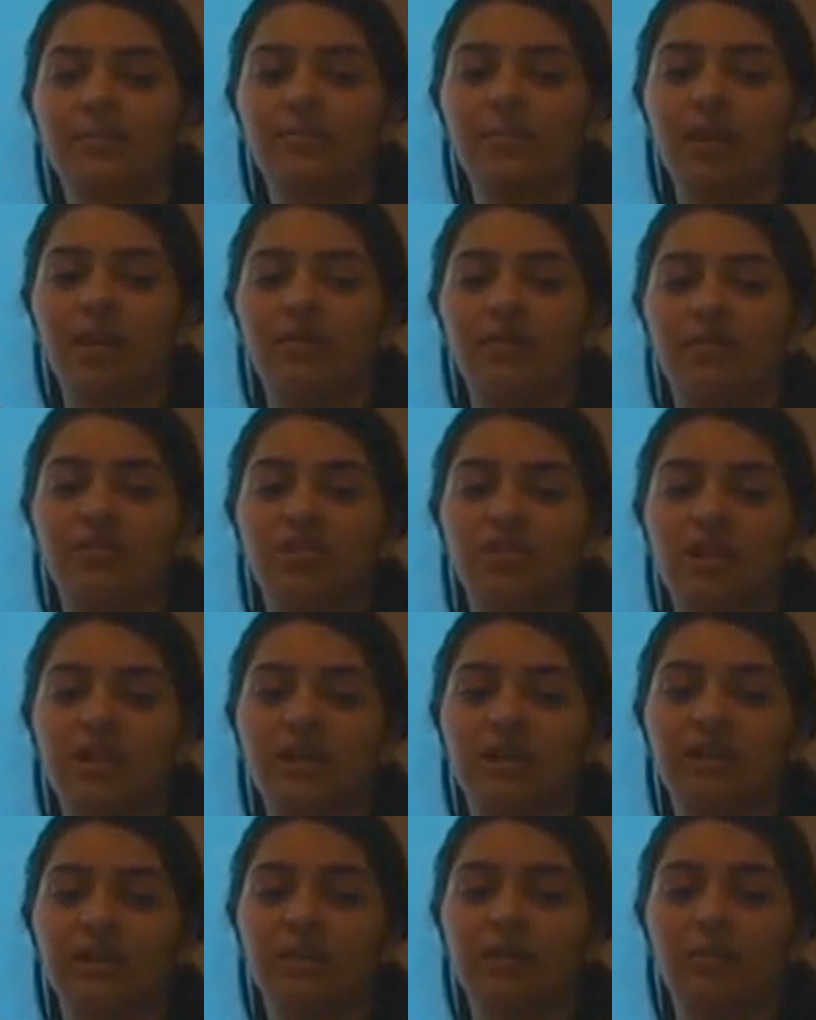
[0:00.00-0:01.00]
of the
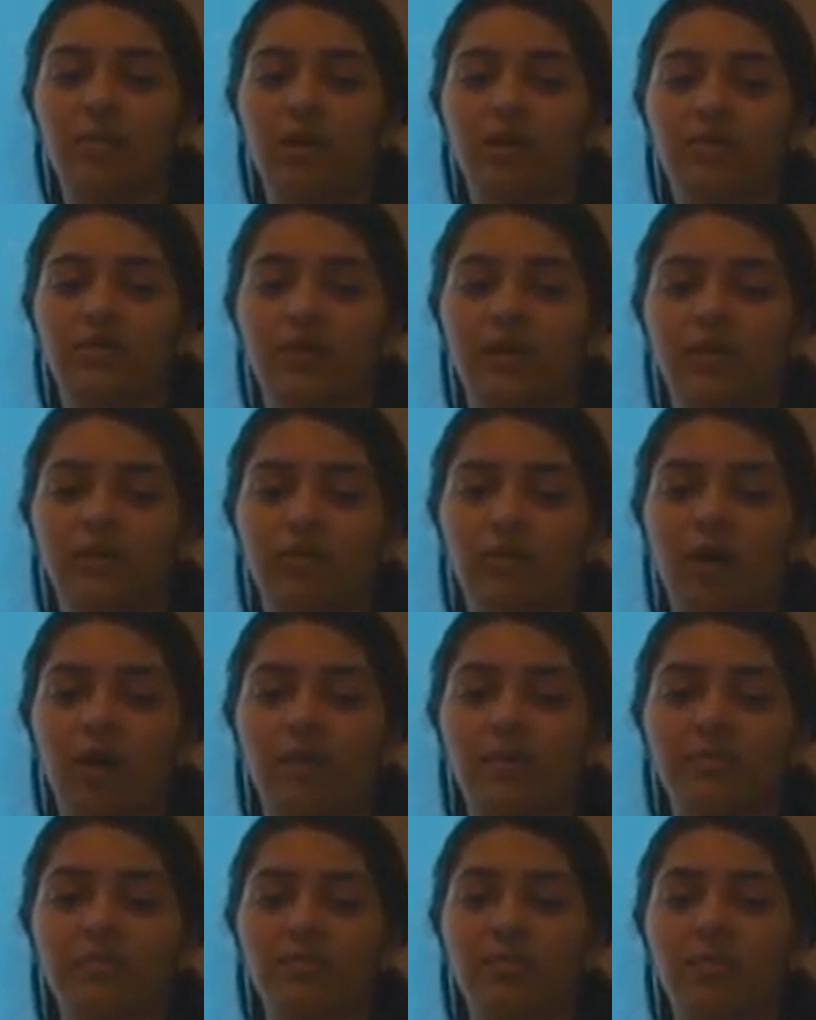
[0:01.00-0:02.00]
genetically modified
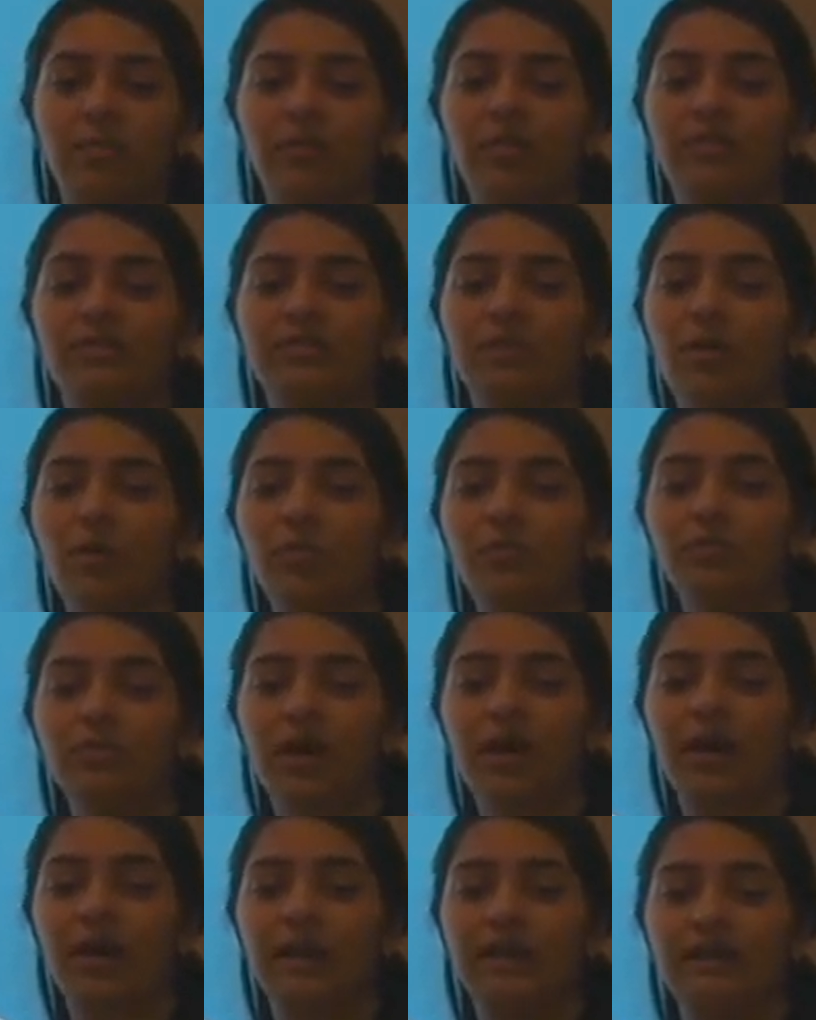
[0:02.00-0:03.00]
crops with his own
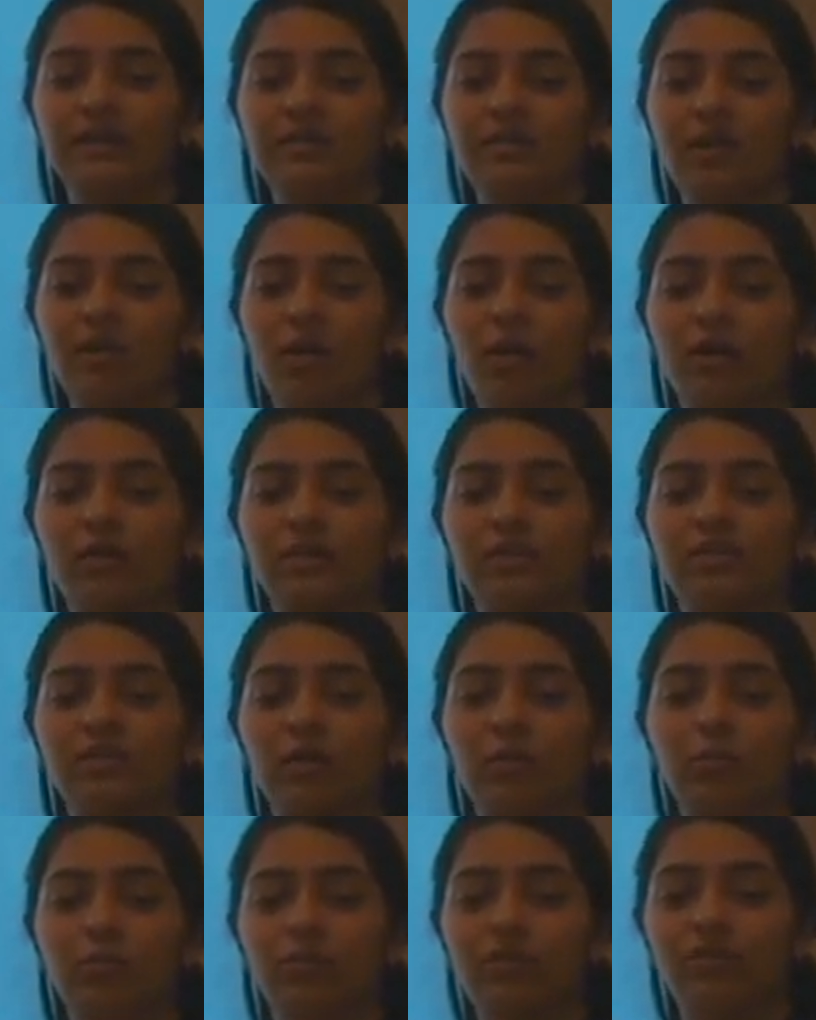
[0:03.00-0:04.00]
eyes on his
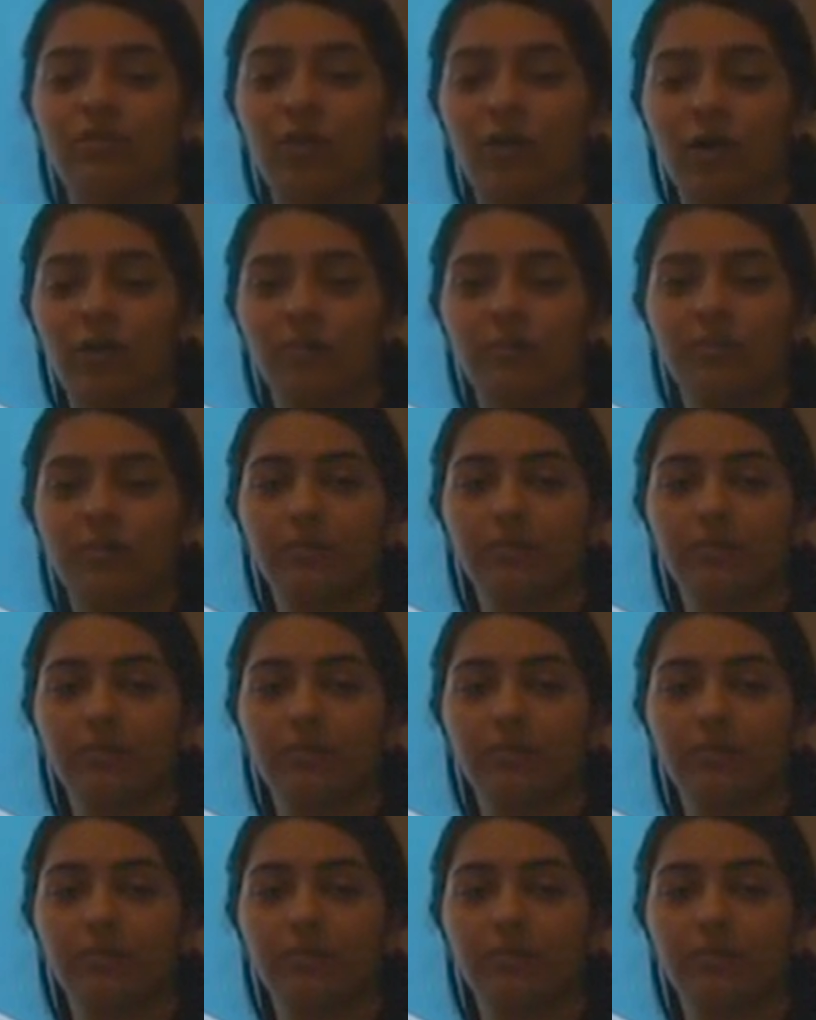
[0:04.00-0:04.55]
own farm.